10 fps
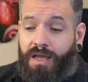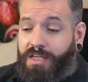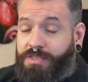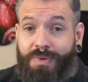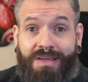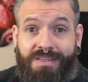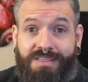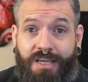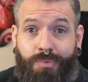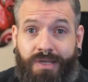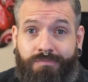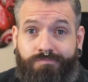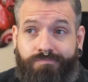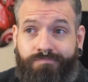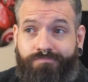Speaking of sleeping,
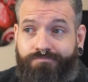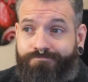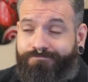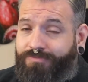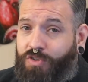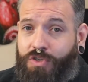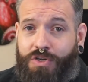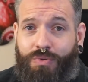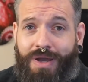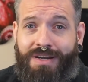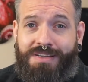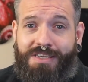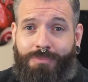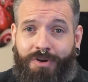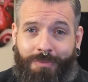try not to
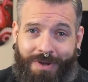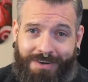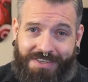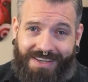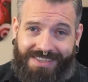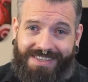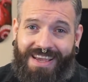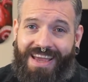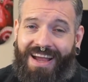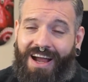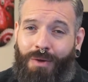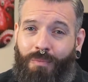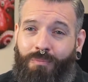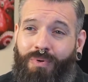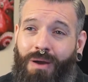sleep on your piercings.
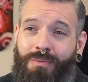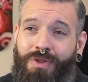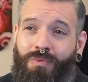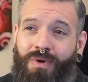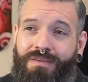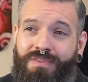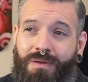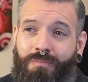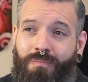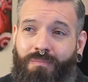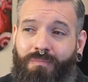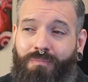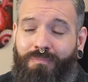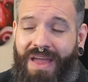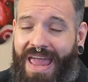Probably one of the
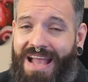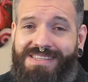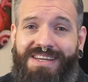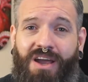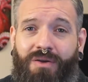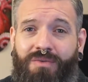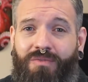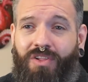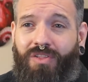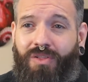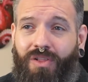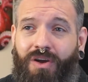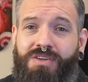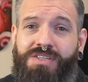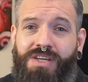hands down
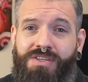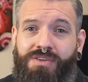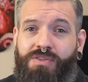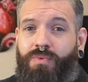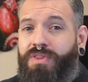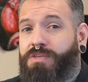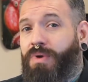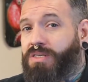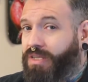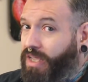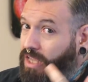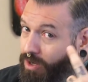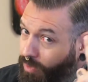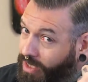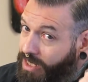largest issues with especially
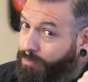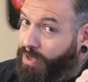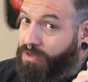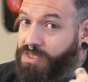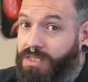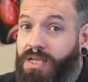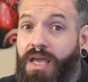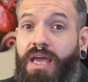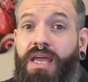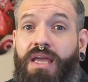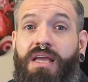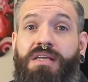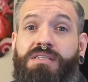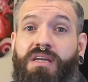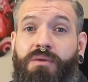ear-related piercings
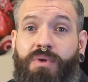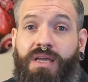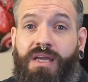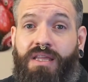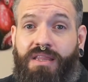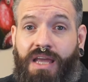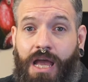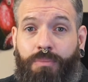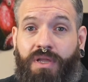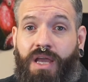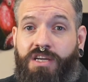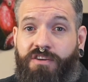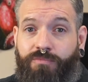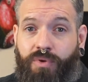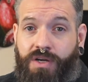is going to be the application
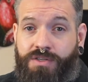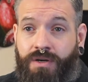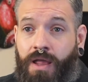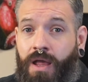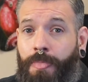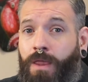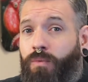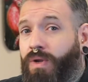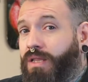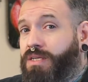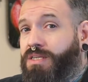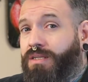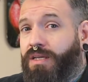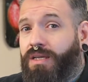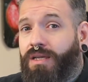of pressure.
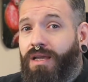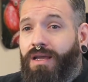Realistically,